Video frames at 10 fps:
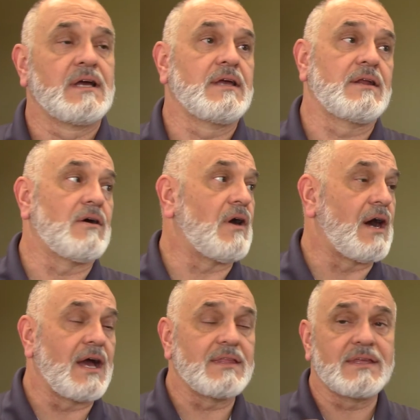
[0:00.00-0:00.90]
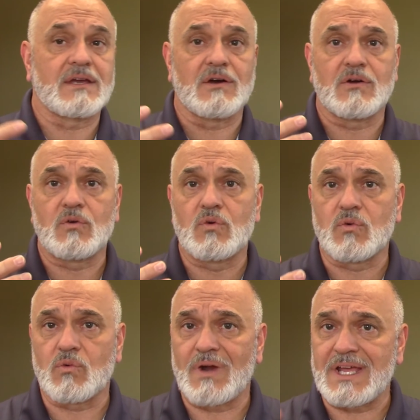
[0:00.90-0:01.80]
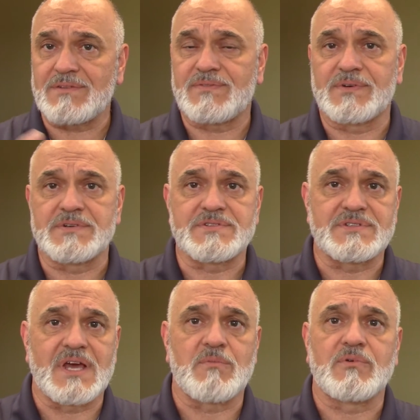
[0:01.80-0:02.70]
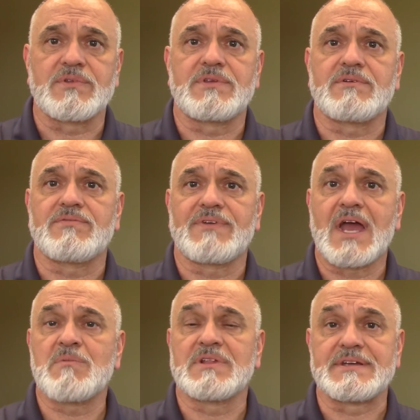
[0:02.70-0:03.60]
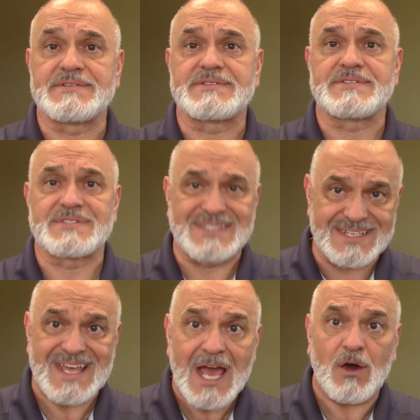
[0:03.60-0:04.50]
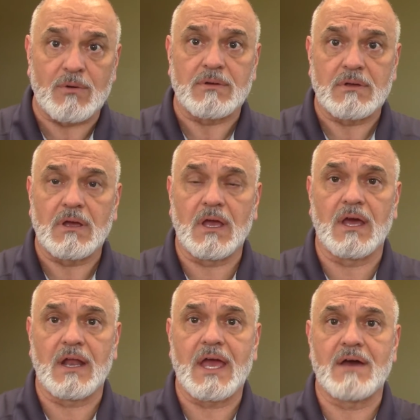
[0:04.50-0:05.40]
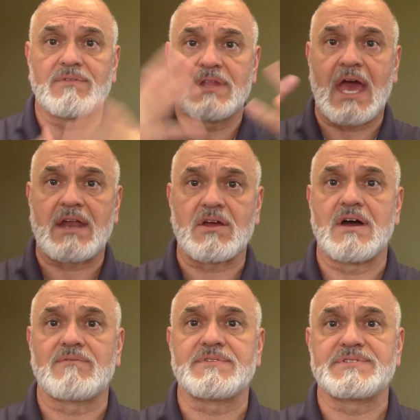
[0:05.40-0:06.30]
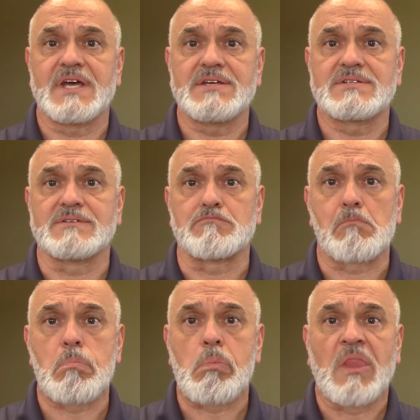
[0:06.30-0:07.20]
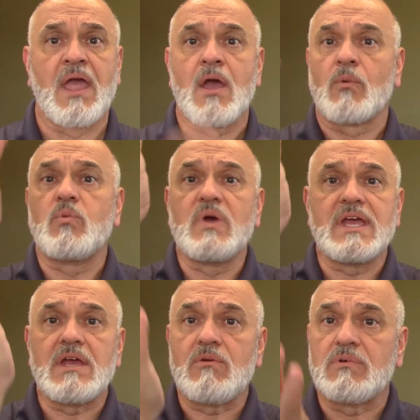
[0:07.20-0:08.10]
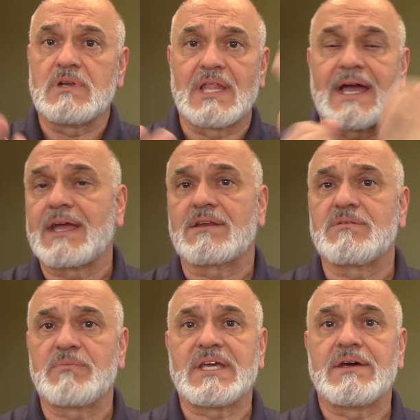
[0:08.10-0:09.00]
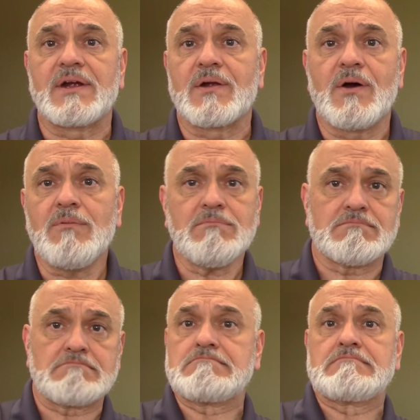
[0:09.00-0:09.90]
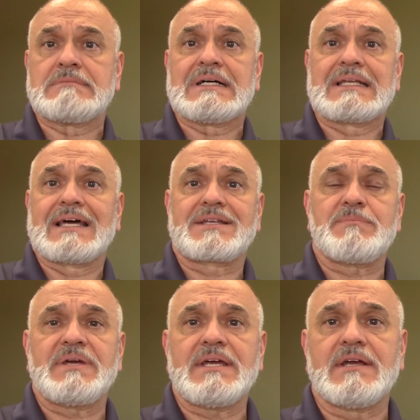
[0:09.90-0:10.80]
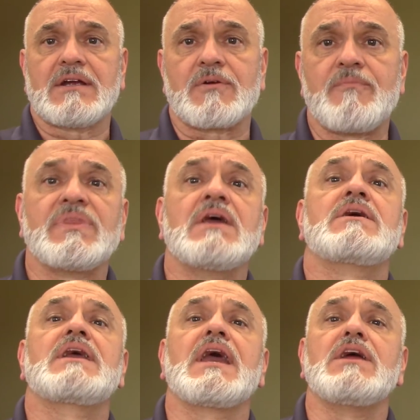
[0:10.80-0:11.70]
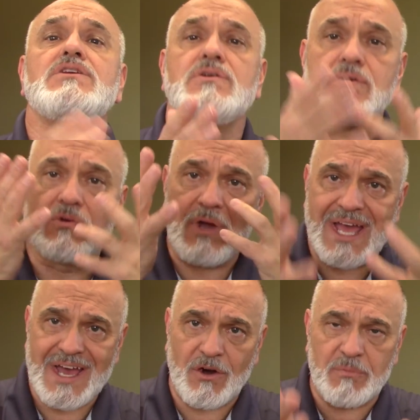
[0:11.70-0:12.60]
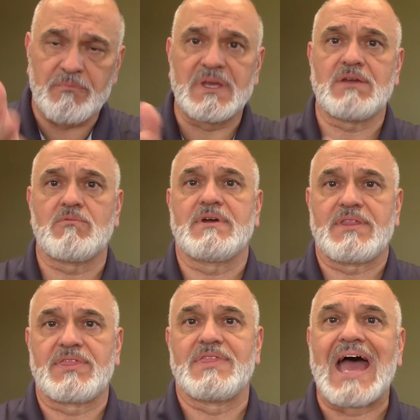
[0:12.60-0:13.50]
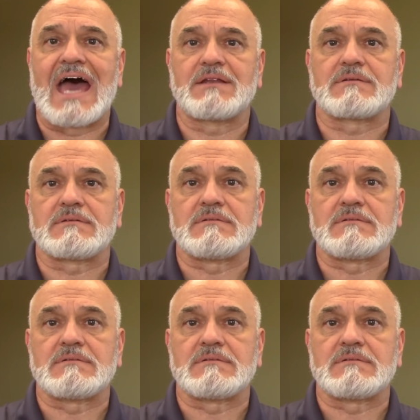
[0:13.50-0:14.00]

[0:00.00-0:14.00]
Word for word: You know, I think a great first step with your family is to sit down and have that conversation. We would like to be in our home. I'd like to be here. Can you help me with that?